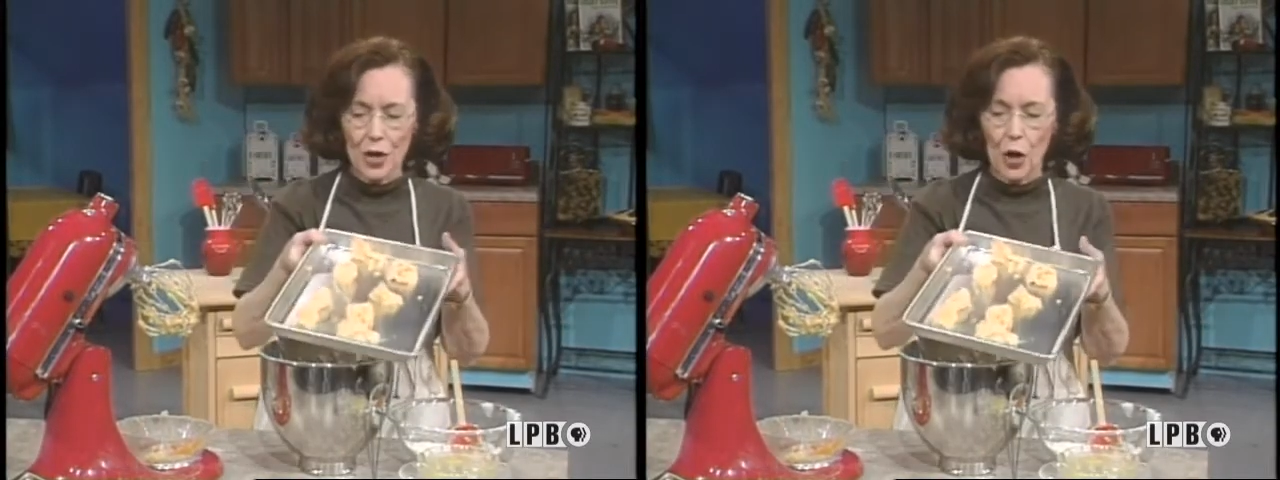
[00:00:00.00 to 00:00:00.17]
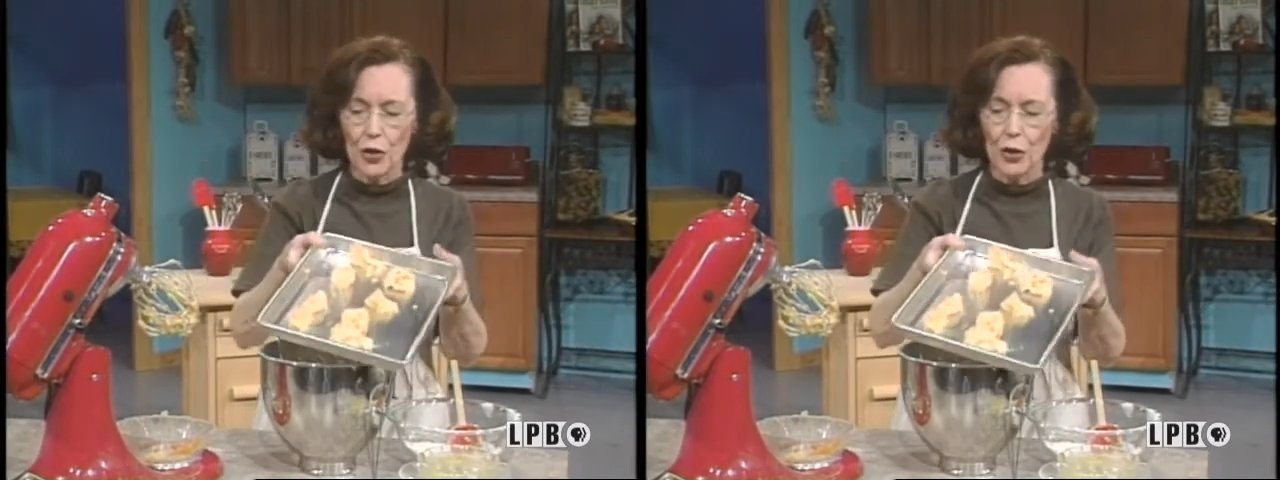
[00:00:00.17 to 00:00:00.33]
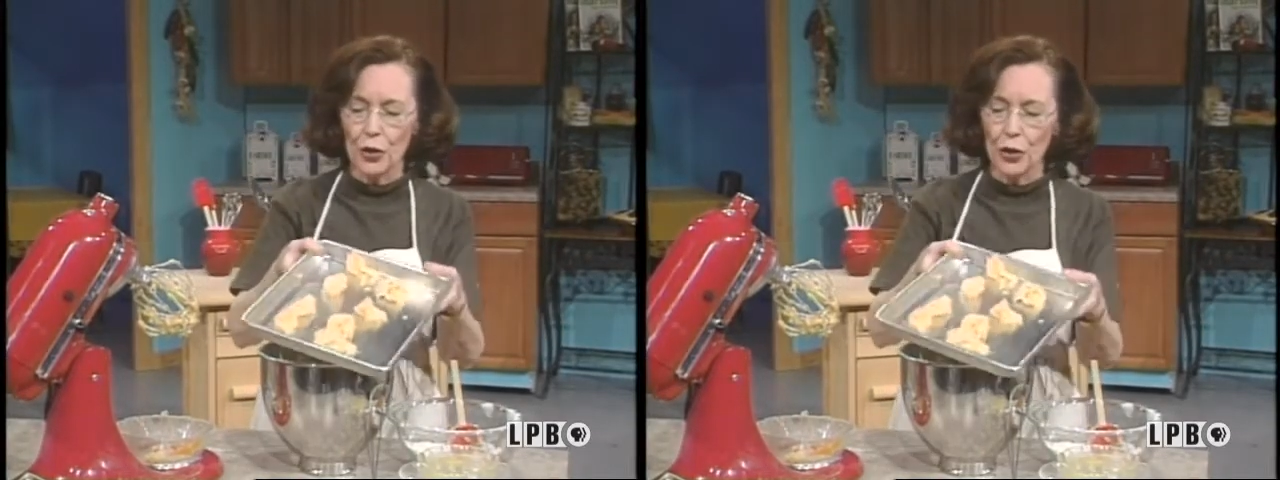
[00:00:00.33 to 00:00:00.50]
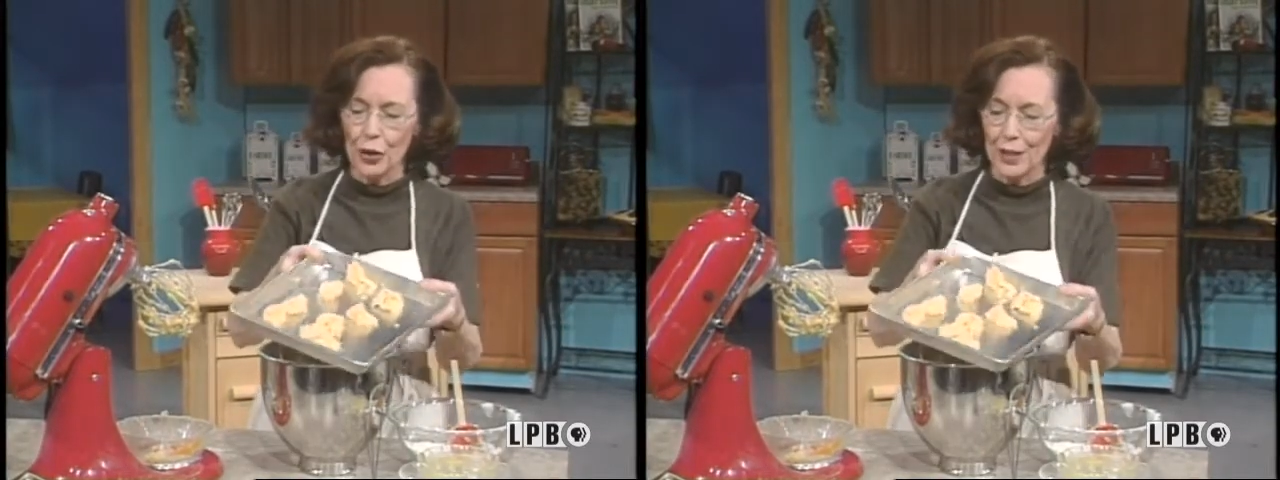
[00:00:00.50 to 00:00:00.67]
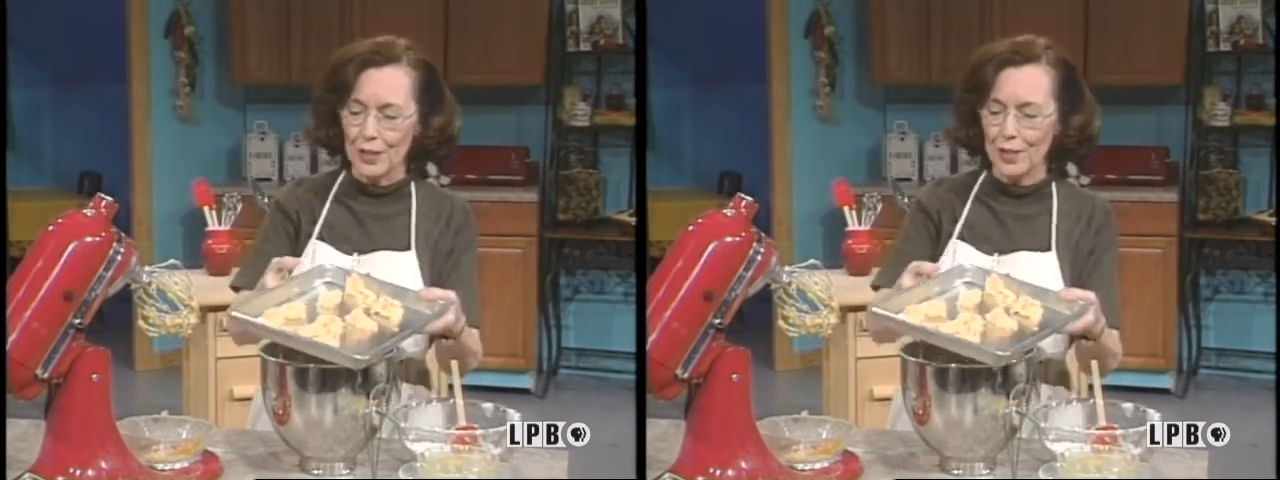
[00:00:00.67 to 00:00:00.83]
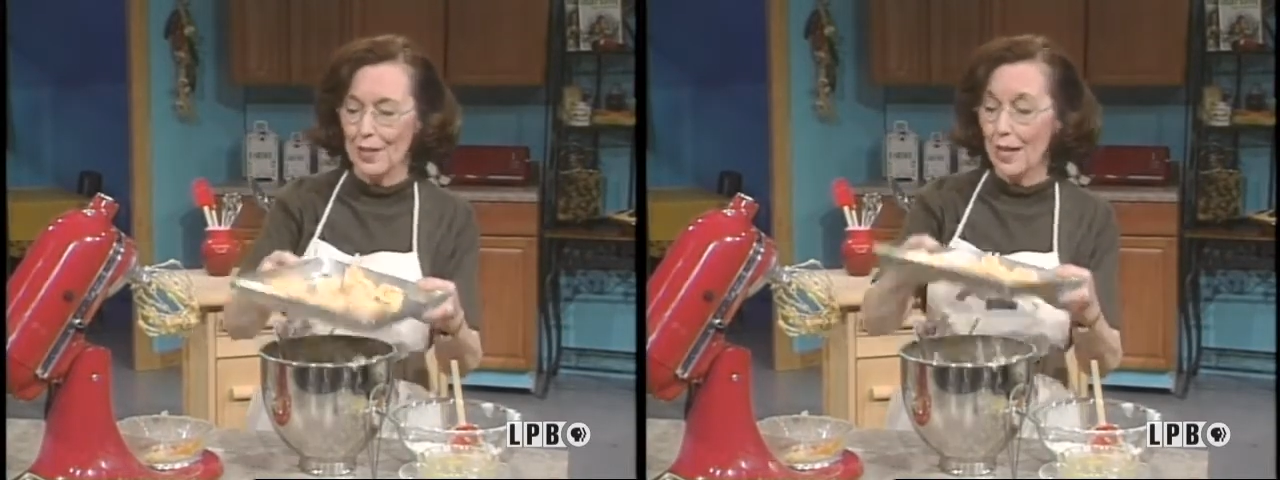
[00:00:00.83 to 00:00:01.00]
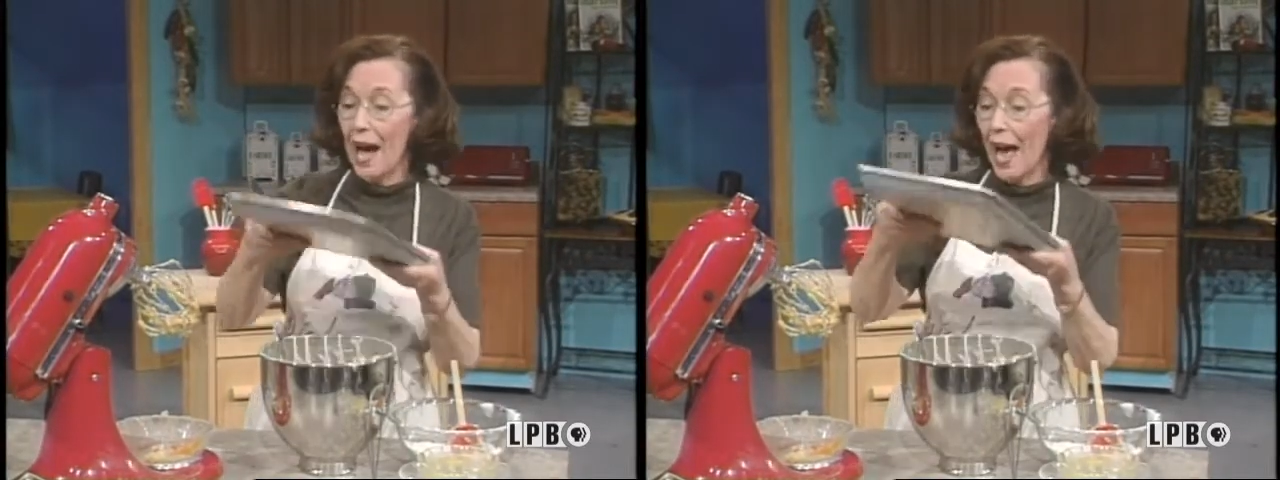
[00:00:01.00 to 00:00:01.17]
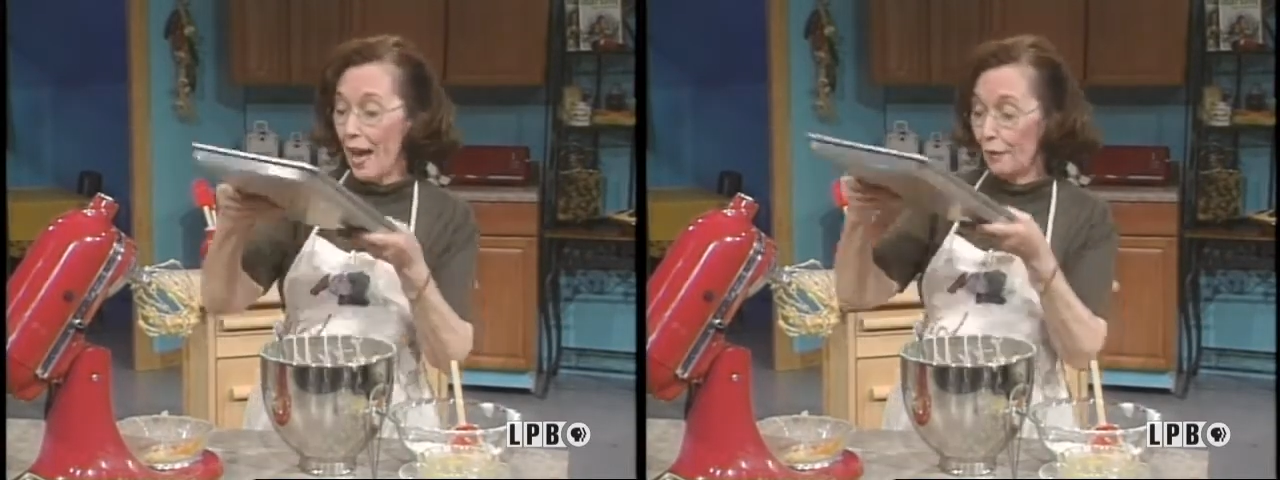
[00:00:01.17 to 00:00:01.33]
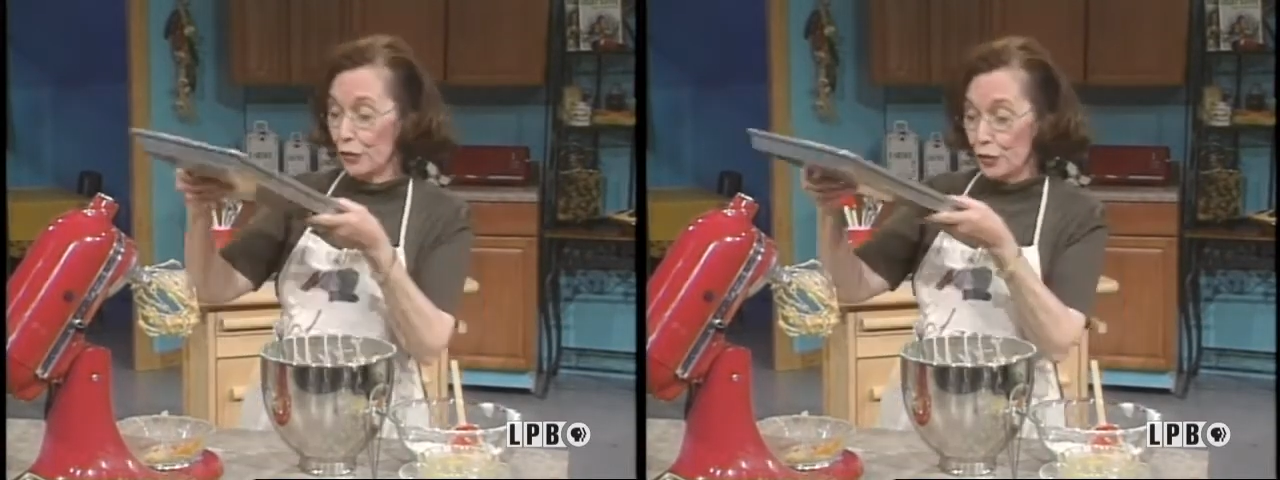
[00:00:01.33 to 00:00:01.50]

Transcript: are your cookies that I have